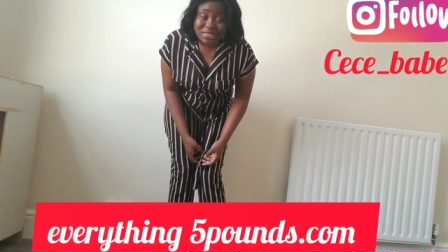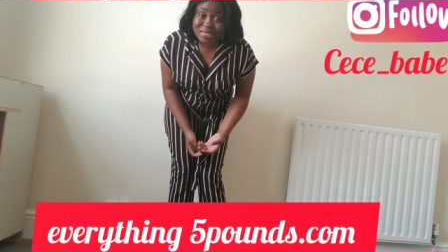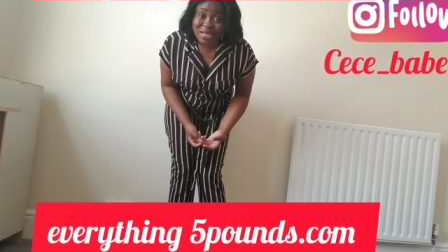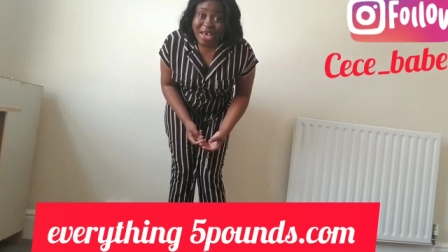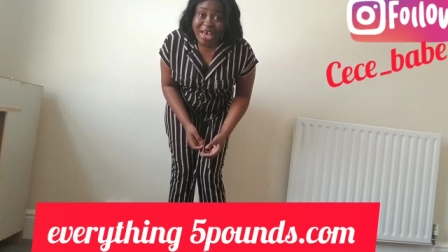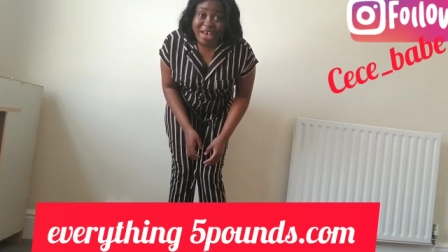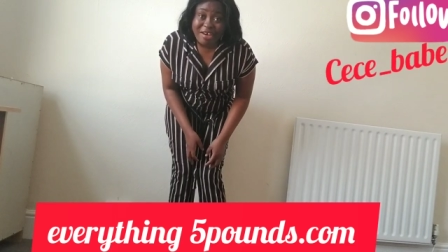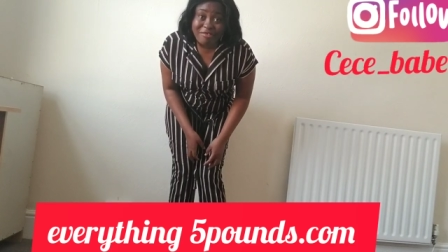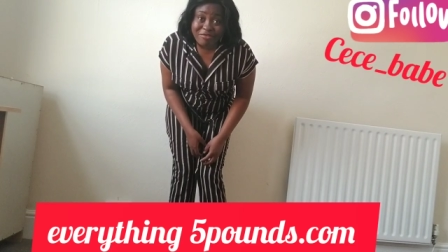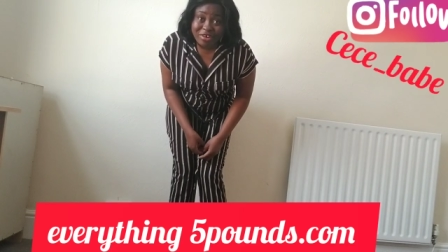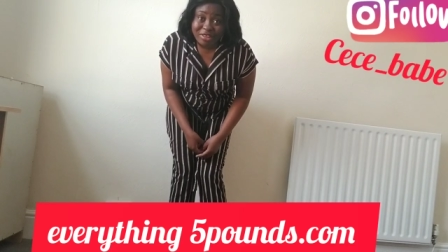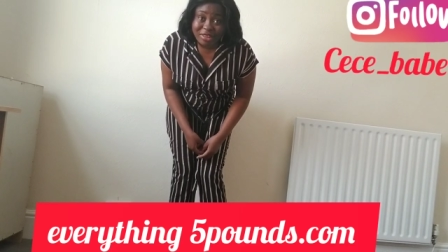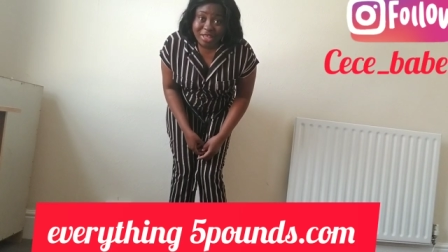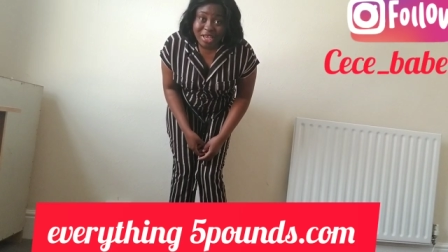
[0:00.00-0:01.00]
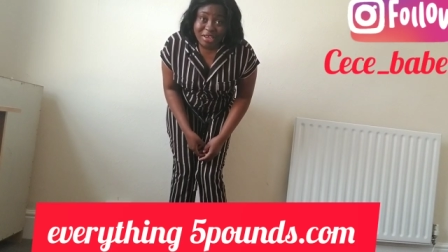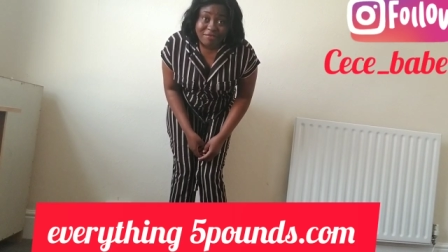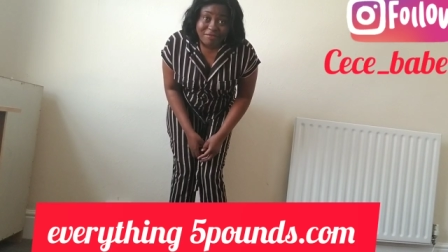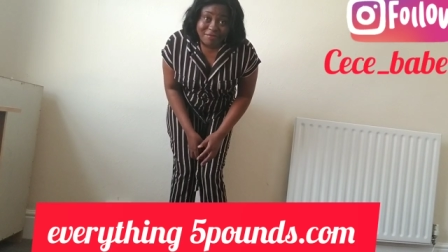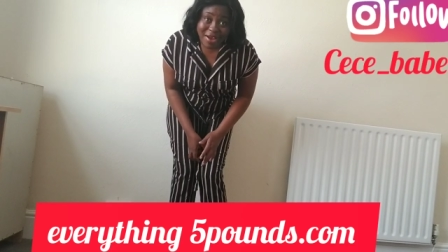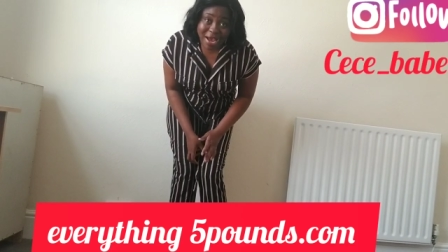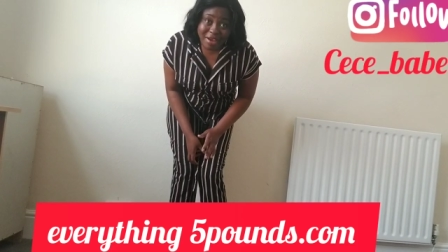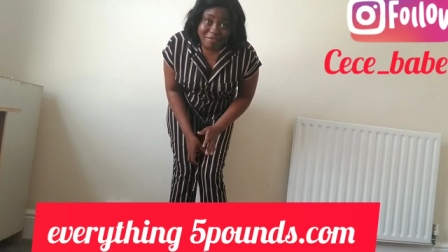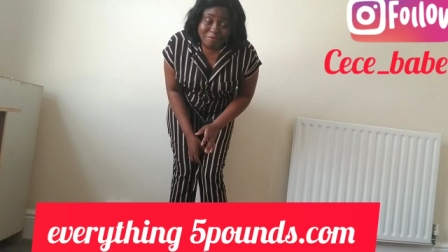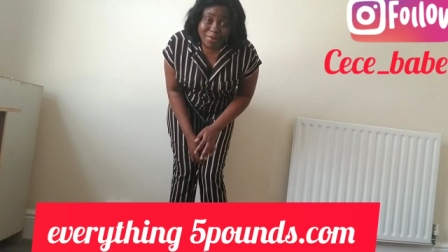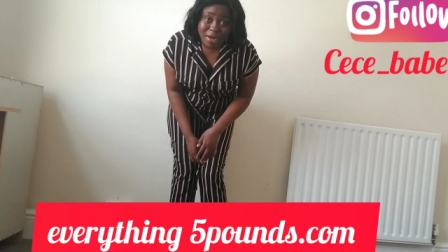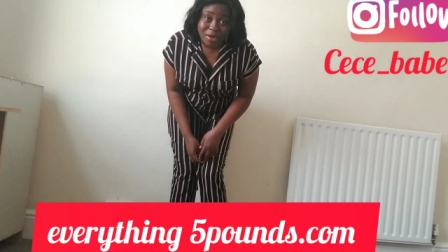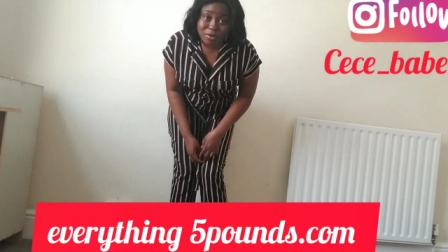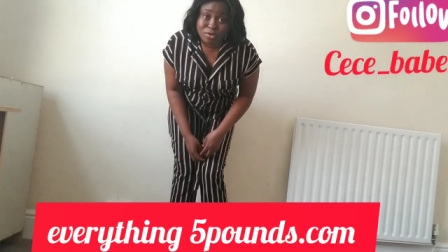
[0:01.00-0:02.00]
It's everything five
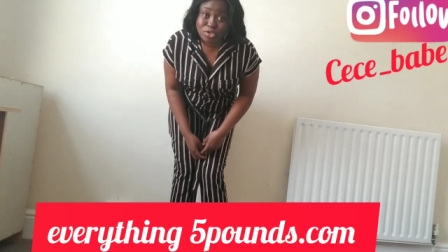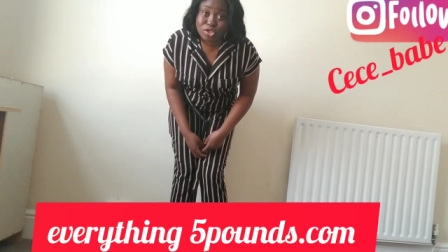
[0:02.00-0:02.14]
pounds